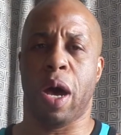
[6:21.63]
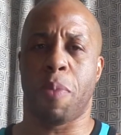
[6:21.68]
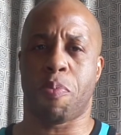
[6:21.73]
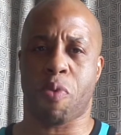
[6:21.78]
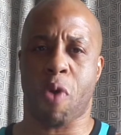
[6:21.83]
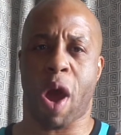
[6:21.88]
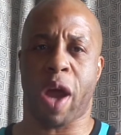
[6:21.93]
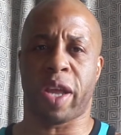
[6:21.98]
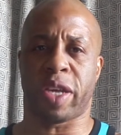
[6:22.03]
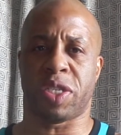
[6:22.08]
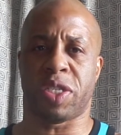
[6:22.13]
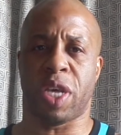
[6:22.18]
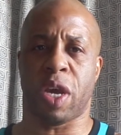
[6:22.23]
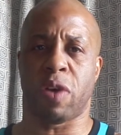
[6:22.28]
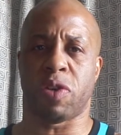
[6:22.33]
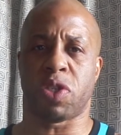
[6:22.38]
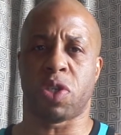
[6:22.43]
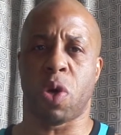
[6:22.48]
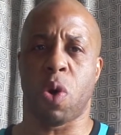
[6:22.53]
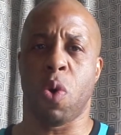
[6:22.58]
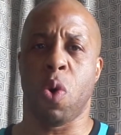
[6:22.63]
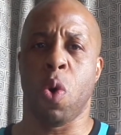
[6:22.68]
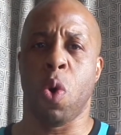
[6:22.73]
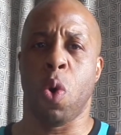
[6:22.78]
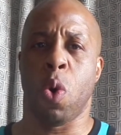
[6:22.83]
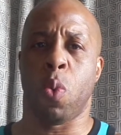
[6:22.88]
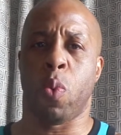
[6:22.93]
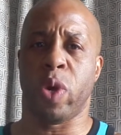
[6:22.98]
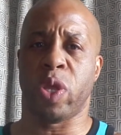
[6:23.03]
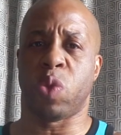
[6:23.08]
products there. So
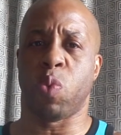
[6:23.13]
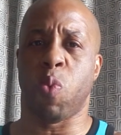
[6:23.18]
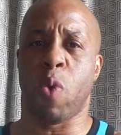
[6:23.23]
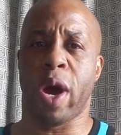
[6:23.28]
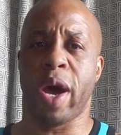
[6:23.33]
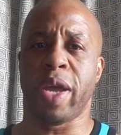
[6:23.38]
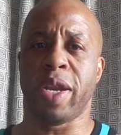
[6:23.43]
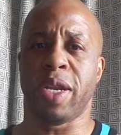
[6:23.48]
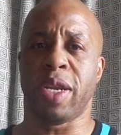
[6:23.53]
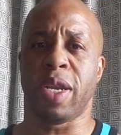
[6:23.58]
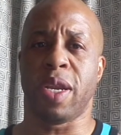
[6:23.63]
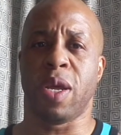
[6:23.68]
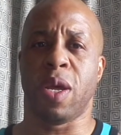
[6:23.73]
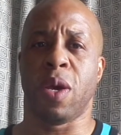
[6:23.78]
with one,